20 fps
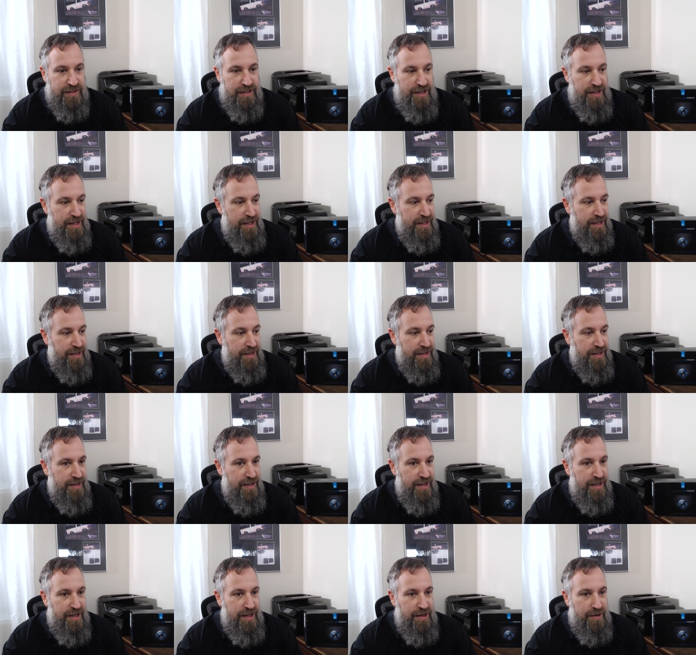and
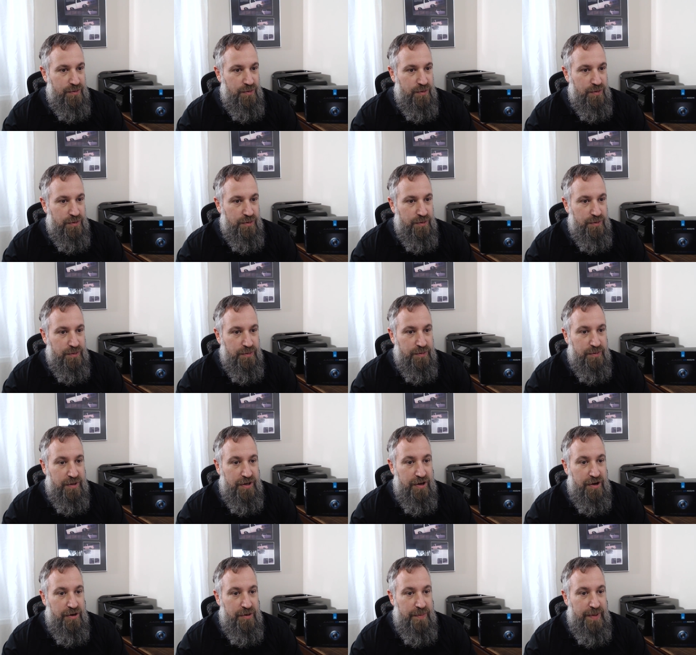we'll
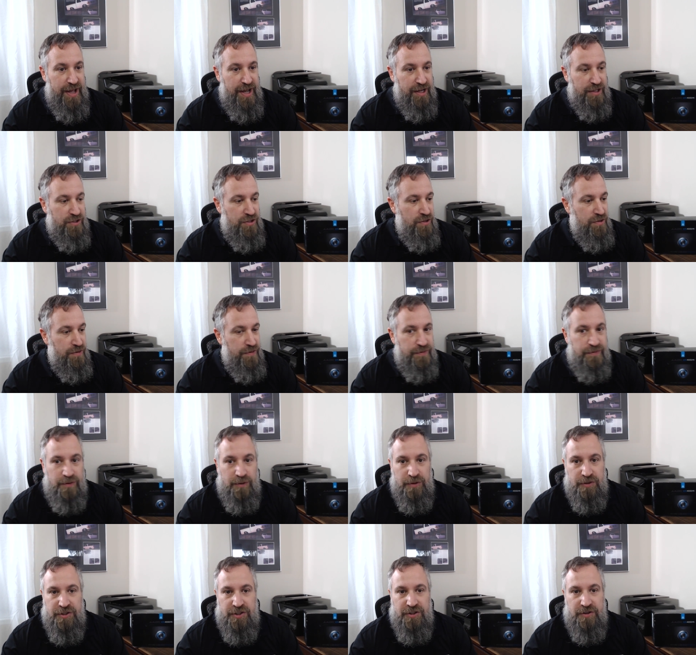go back to
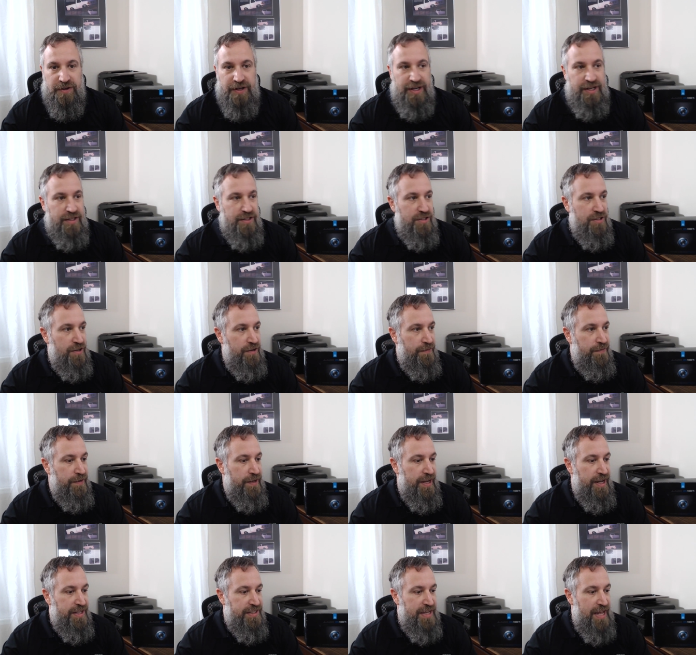full screen. So if
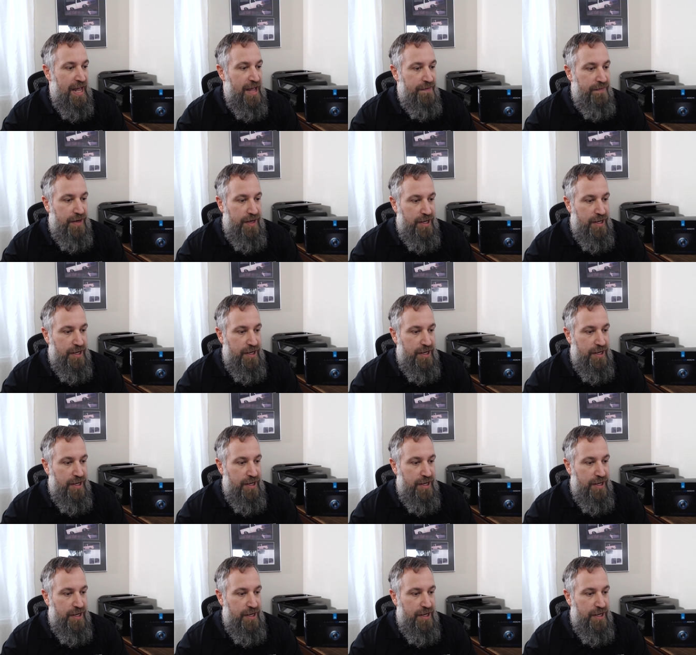you guys have any